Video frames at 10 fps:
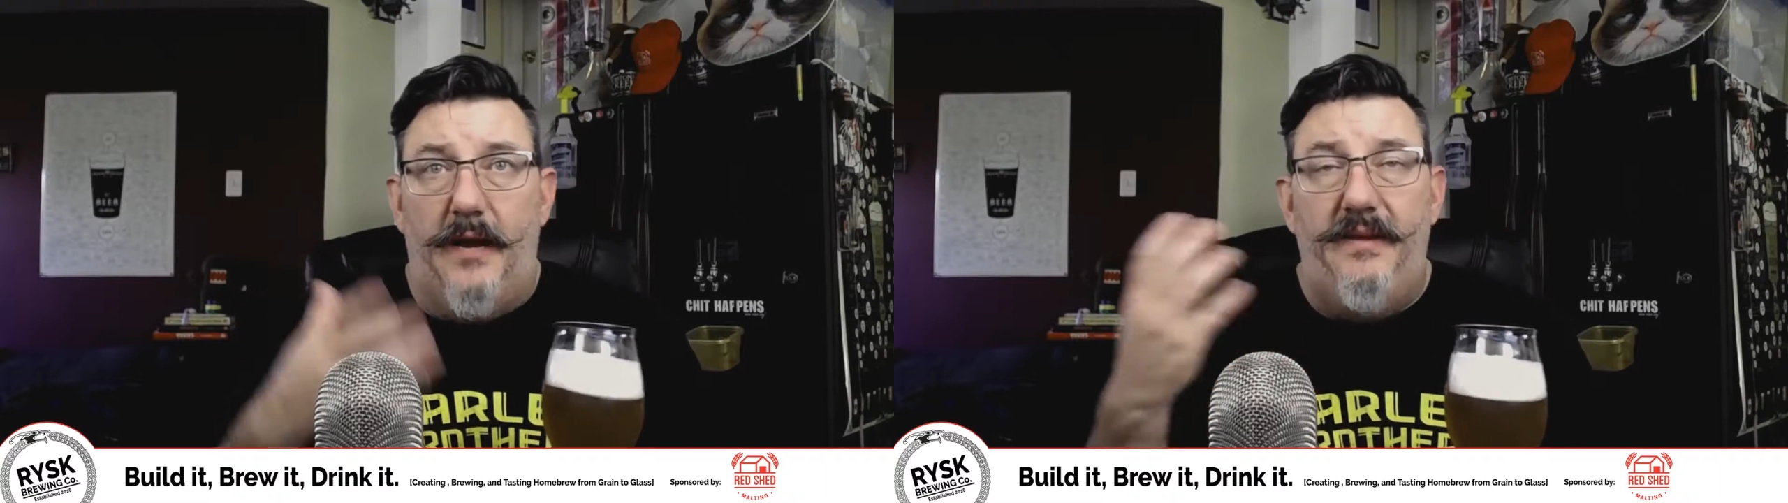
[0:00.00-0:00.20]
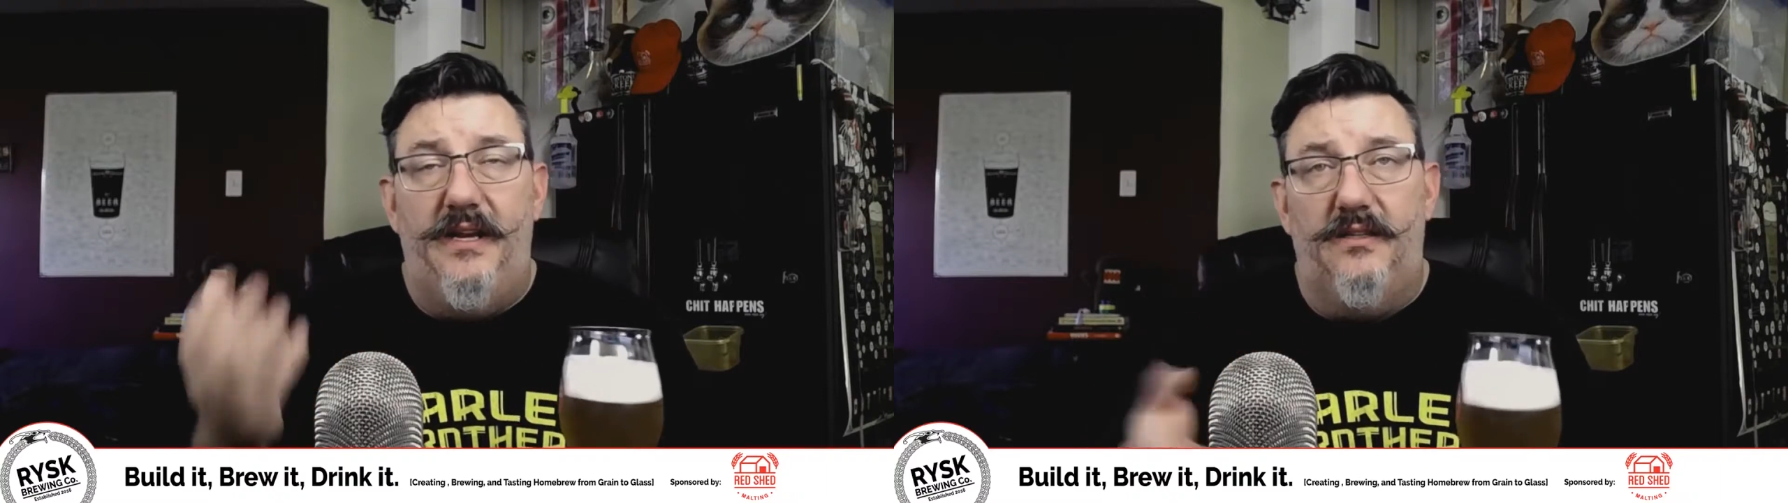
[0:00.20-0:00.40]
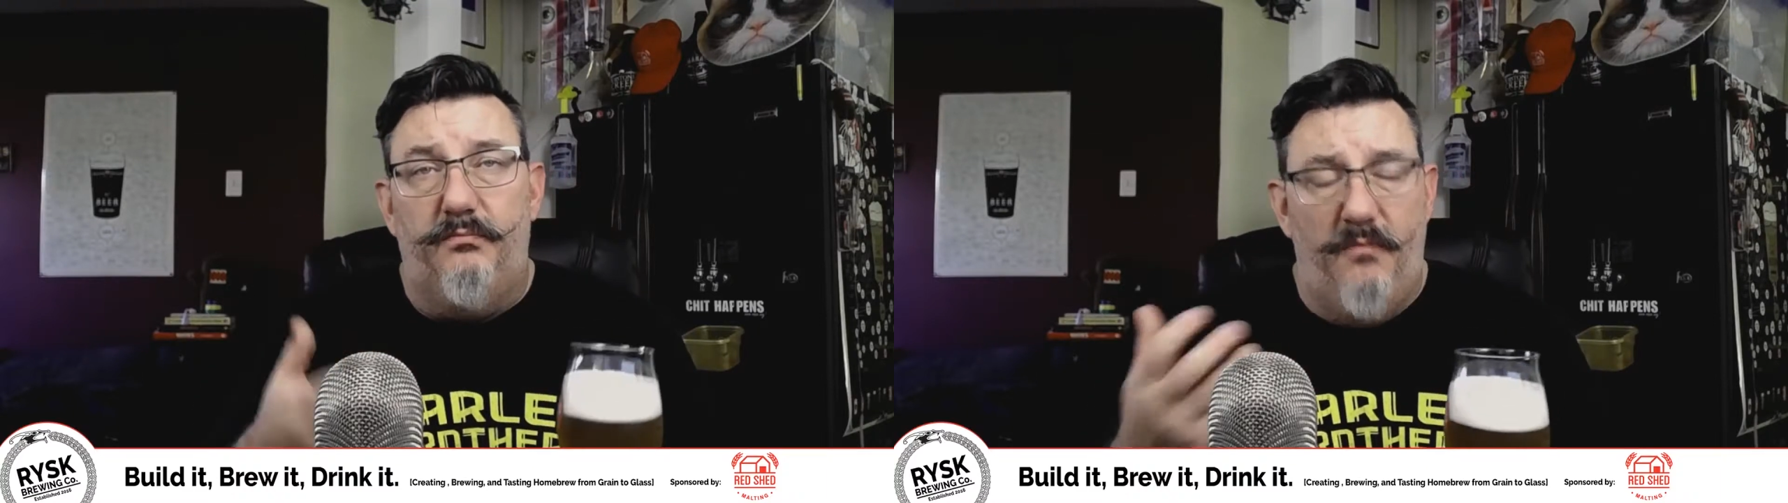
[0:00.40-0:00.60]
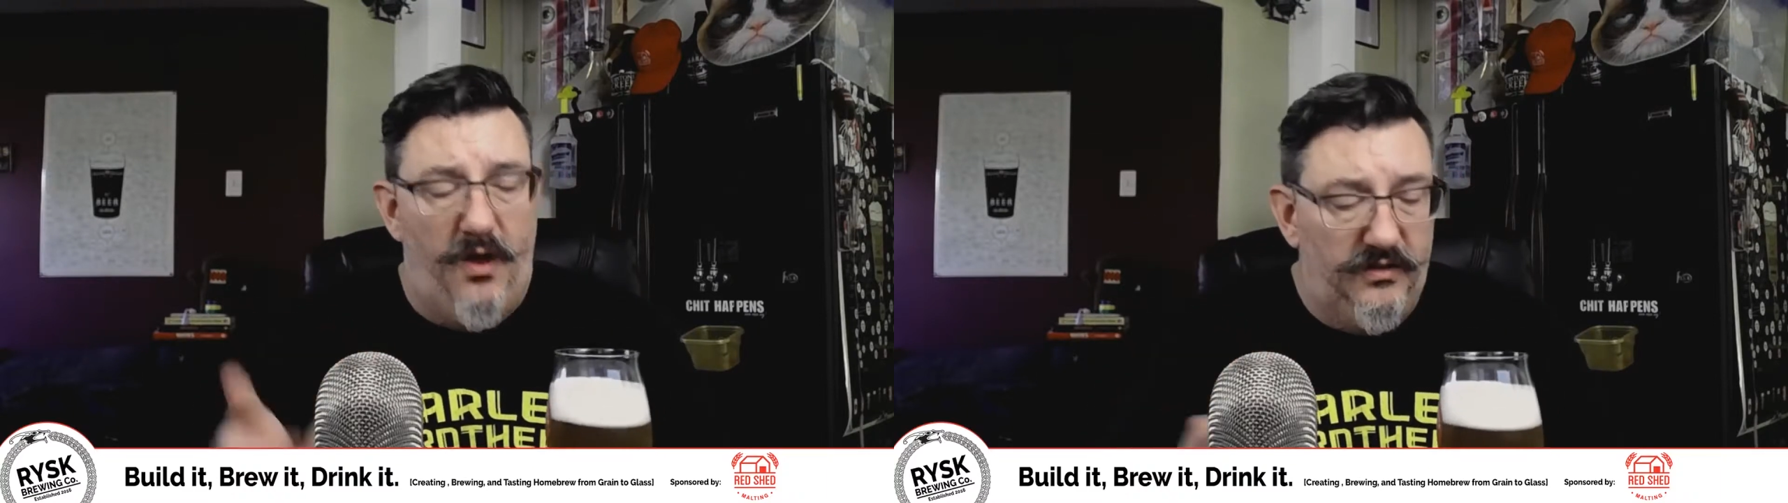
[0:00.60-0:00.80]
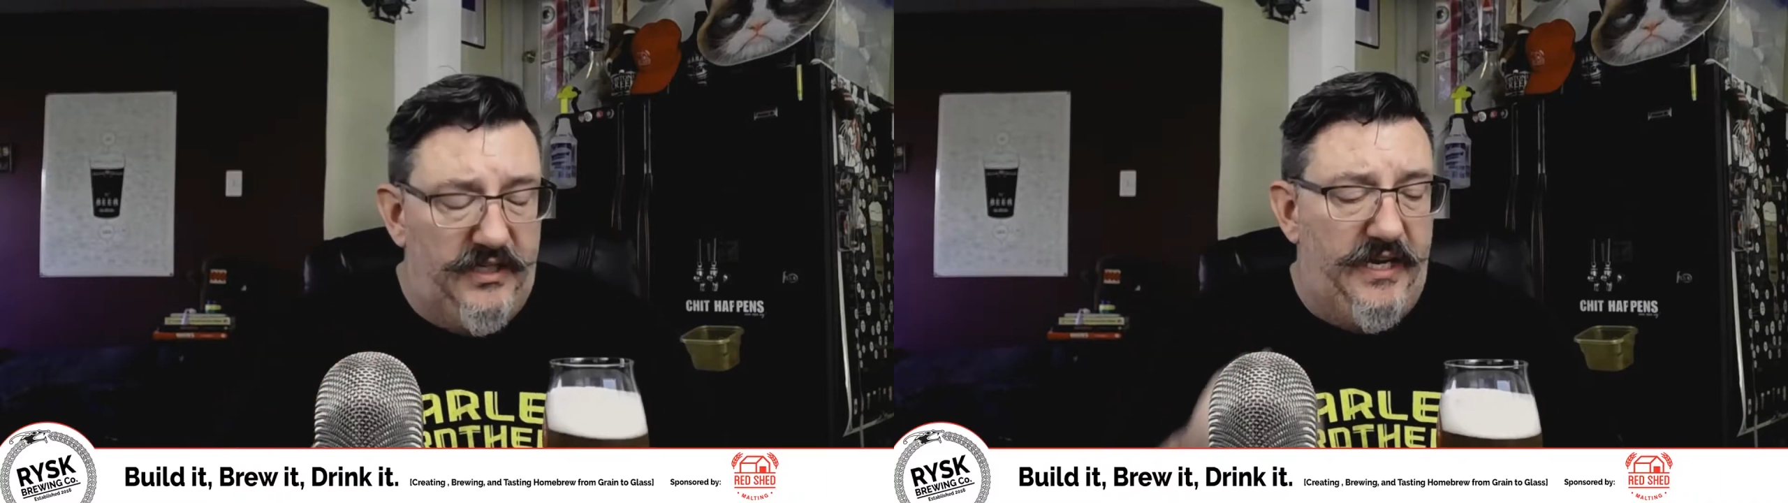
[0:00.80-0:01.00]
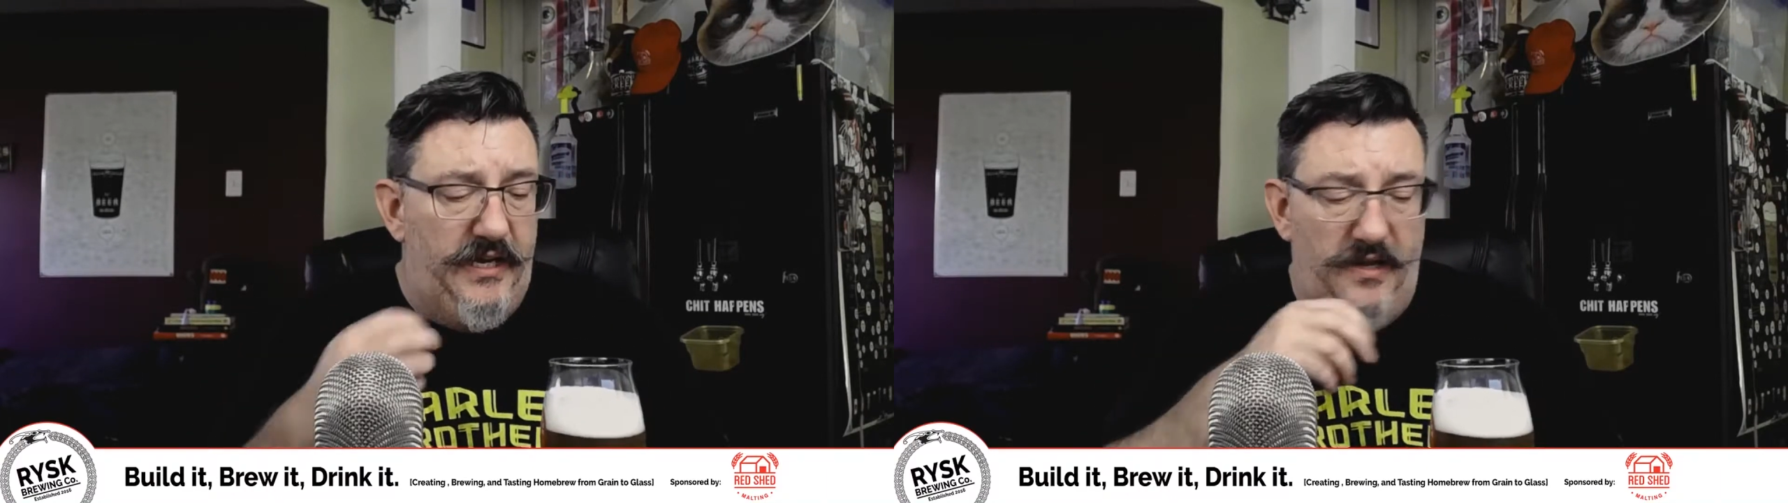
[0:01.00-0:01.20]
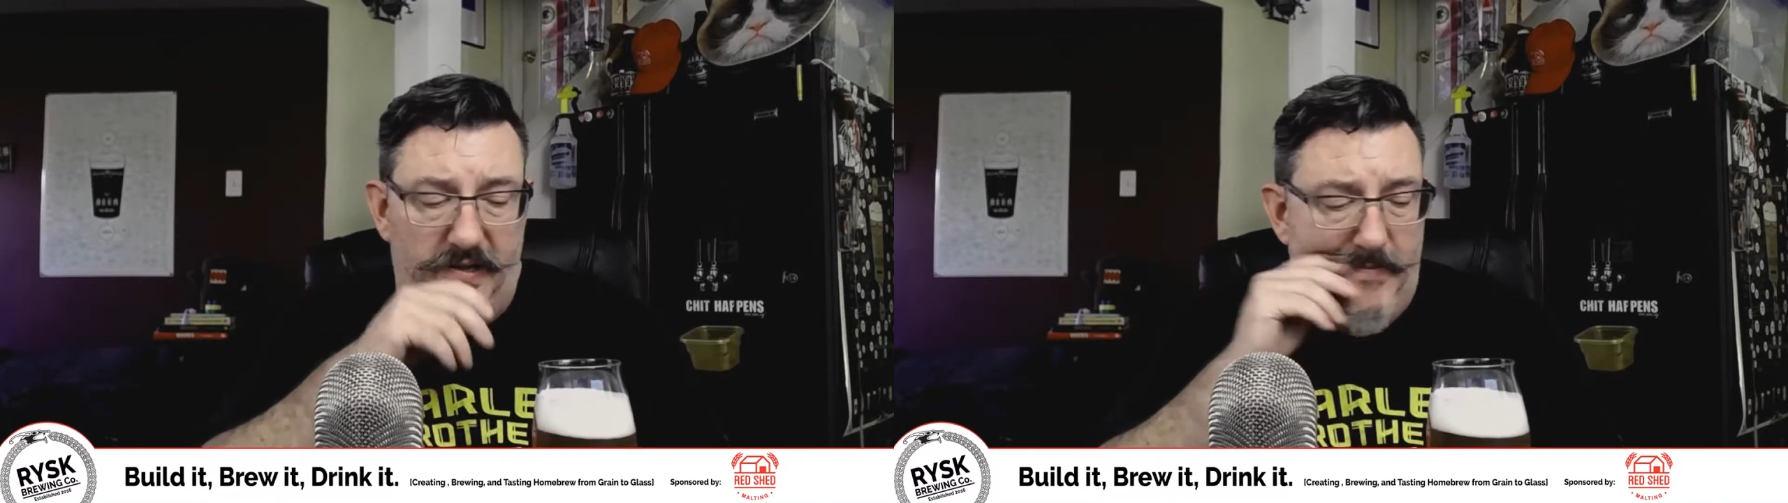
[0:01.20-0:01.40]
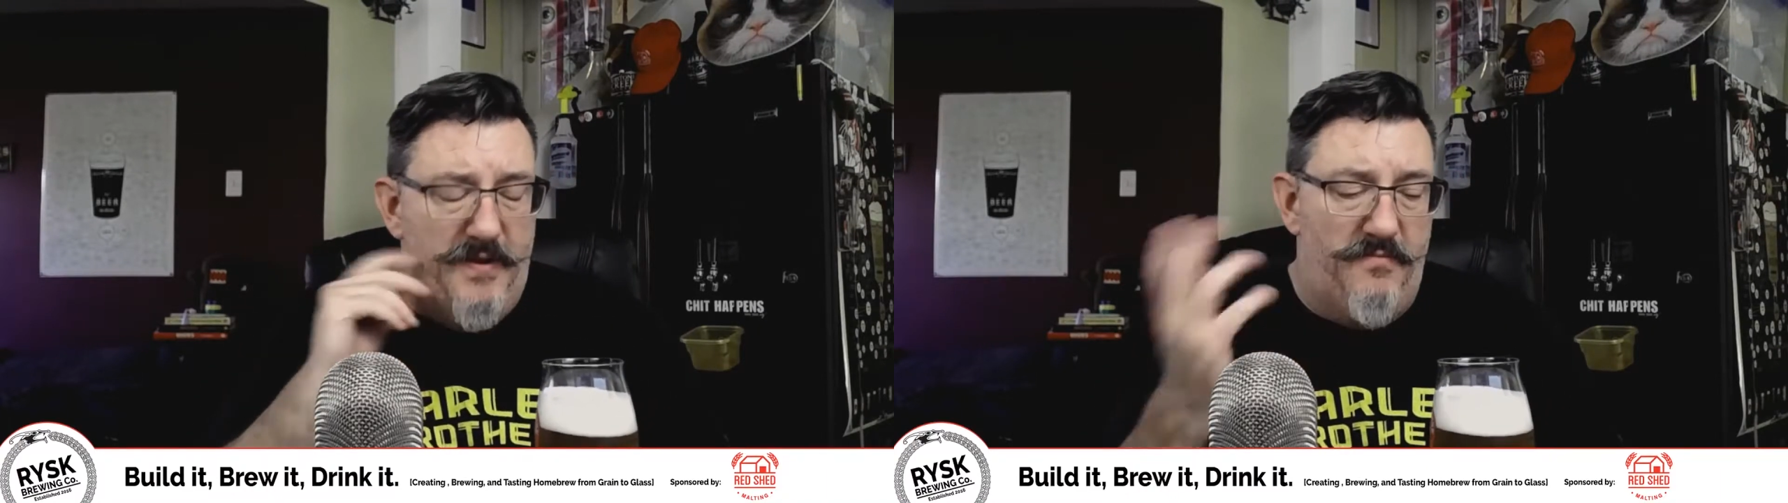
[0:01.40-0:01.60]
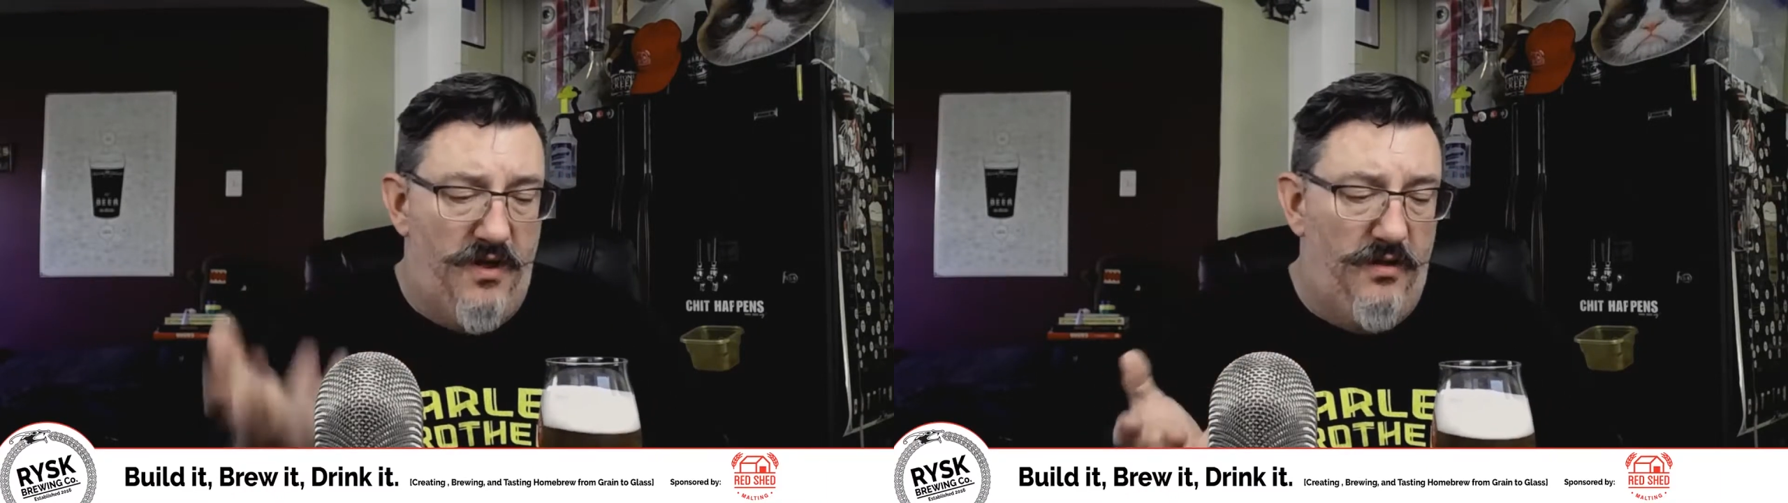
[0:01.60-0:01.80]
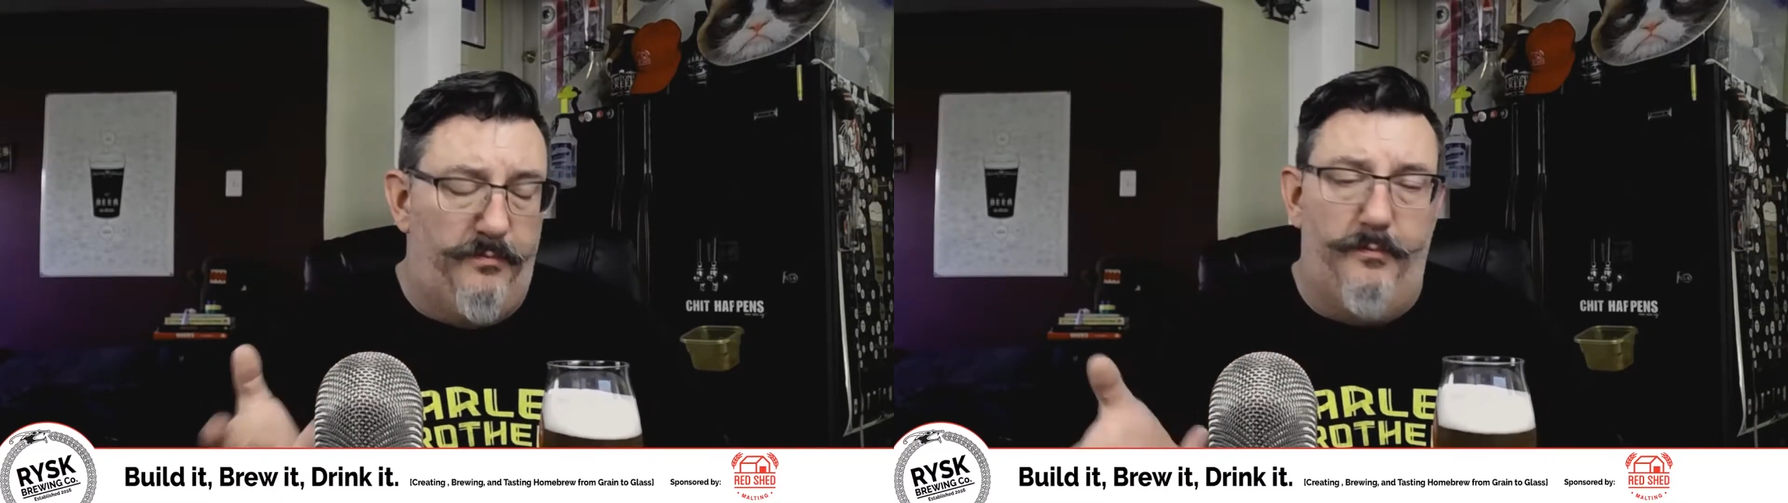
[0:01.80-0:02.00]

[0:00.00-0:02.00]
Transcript: I mean, it's malty, a little bit malt,